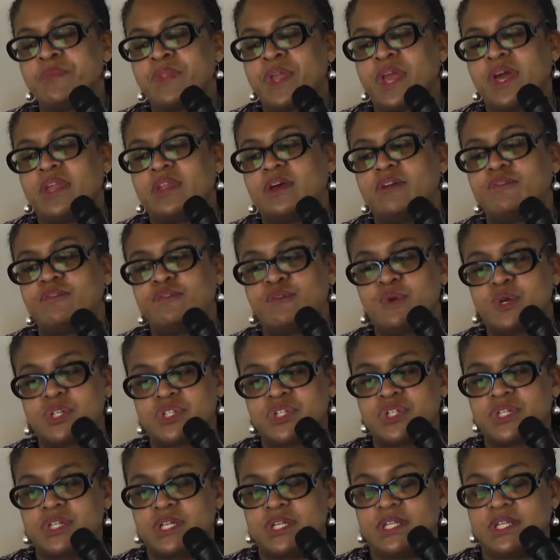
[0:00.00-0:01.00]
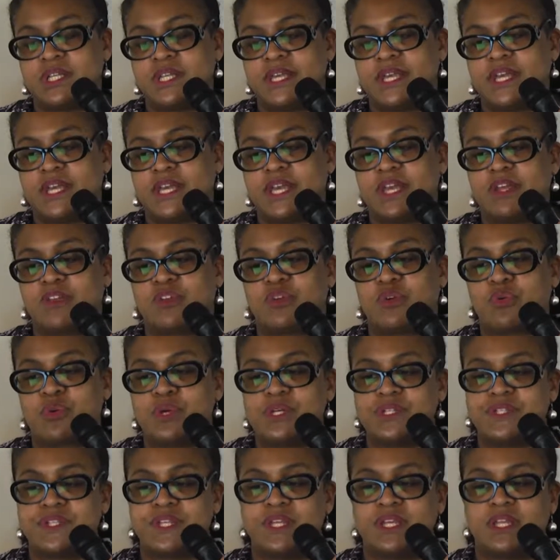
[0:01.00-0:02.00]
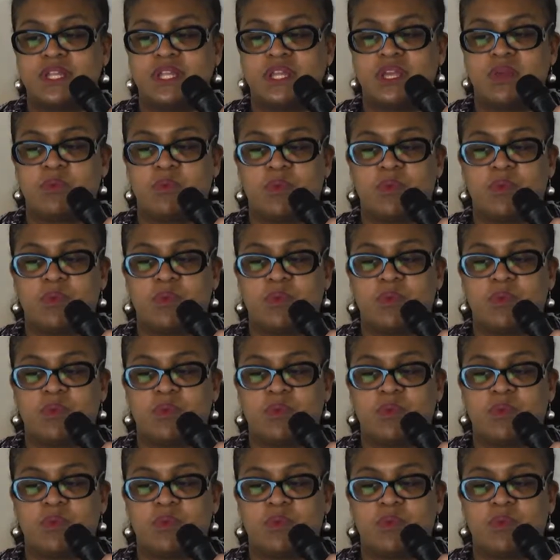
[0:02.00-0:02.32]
And unfortunately, increasingly,